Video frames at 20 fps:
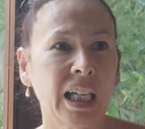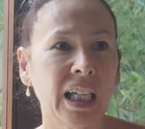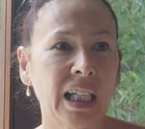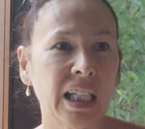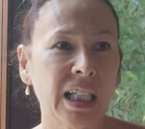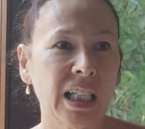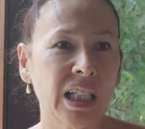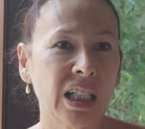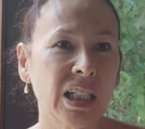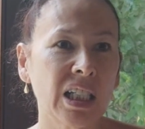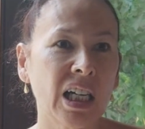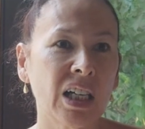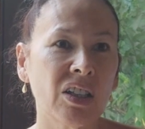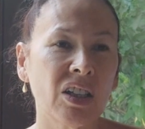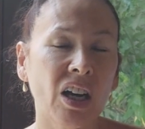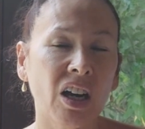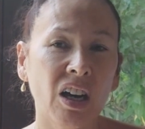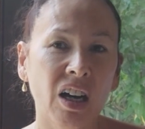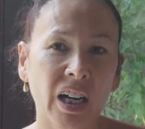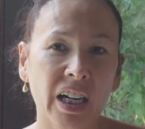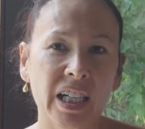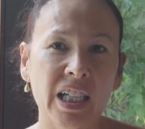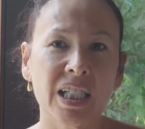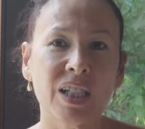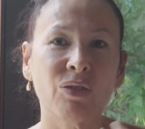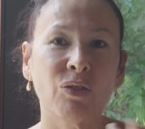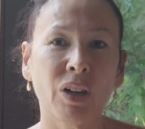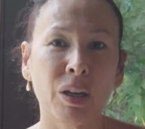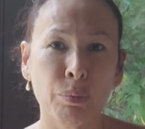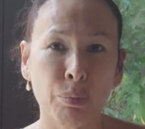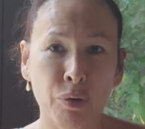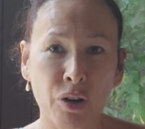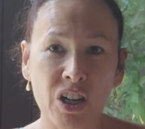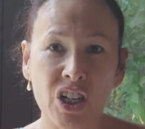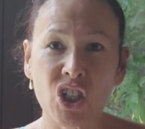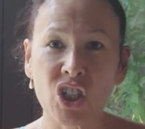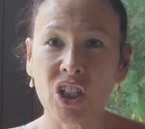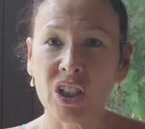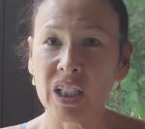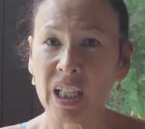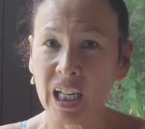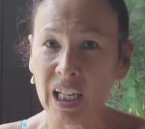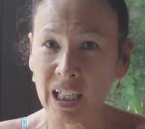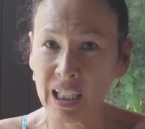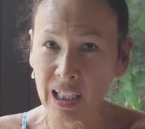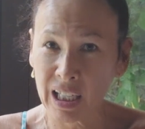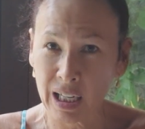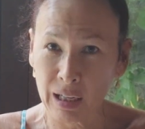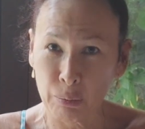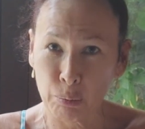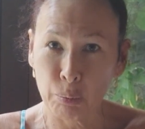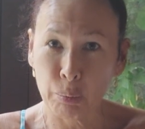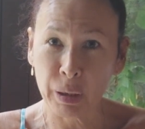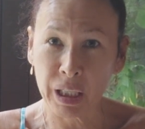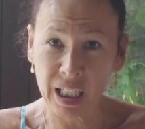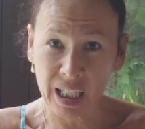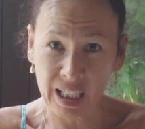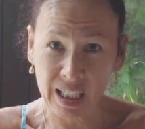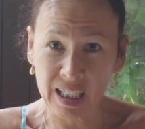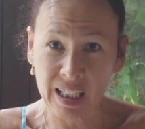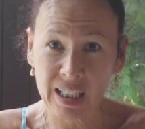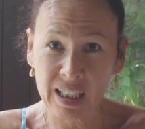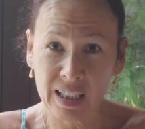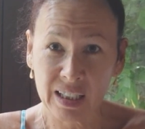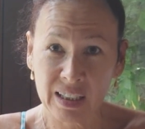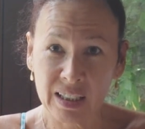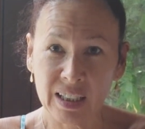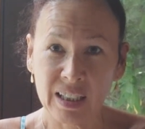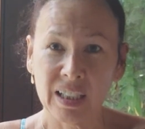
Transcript: in the highest vibration that it can be,